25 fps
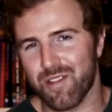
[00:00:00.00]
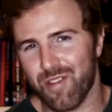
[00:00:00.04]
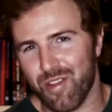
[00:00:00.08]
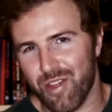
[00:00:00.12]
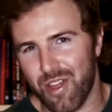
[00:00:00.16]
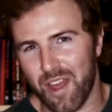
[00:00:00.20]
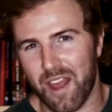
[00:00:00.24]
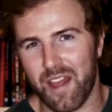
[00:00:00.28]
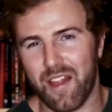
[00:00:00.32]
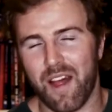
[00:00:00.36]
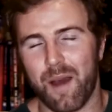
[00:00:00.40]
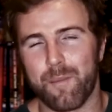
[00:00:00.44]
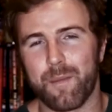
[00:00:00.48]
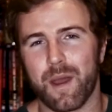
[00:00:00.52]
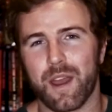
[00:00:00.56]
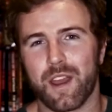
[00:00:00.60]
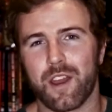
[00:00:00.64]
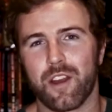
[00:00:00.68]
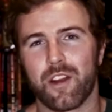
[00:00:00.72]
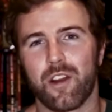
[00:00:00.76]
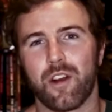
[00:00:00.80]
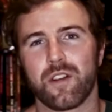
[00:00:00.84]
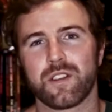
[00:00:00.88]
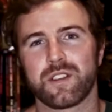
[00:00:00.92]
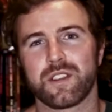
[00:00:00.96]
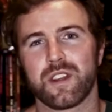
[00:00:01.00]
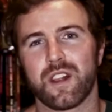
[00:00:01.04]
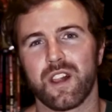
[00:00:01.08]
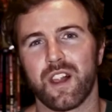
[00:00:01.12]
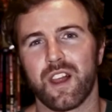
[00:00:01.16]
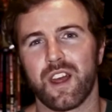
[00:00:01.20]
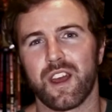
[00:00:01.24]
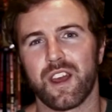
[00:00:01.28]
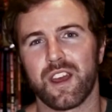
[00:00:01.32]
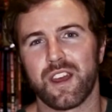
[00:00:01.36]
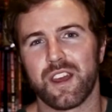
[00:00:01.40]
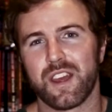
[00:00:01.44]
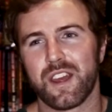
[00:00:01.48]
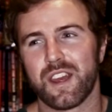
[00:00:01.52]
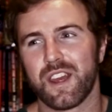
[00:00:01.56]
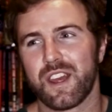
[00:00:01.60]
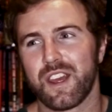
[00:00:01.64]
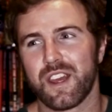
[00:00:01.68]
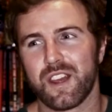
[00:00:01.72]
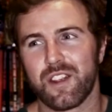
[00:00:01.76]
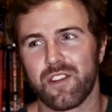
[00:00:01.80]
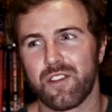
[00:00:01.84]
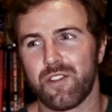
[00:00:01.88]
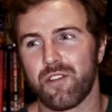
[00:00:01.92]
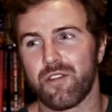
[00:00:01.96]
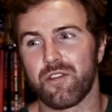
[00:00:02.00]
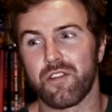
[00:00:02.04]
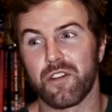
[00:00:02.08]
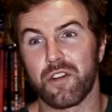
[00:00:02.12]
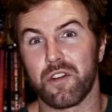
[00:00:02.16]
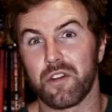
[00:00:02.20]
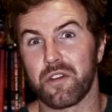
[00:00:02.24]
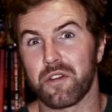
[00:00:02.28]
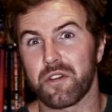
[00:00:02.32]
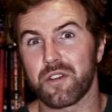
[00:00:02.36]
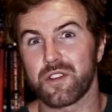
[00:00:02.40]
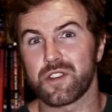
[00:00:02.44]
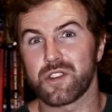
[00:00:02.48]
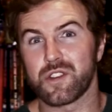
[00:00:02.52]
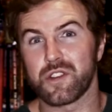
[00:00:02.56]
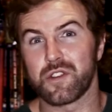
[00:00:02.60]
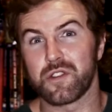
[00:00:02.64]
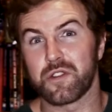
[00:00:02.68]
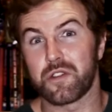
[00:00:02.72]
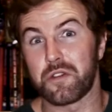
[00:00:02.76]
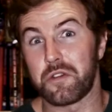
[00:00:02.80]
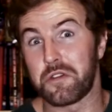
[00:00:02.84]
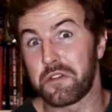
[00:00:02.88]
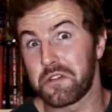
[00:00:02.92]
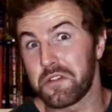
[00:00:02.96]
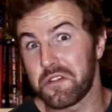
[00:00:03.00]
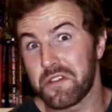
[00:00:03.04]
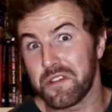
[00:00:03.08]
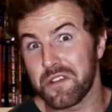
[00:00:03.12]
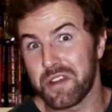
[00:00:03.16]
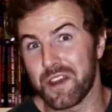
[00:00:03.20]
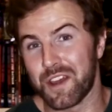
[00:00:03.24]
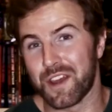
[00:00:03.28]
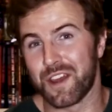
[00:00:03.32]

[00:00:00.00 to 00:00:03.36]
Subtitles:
I think that Mechagodzilla doesn't look so good.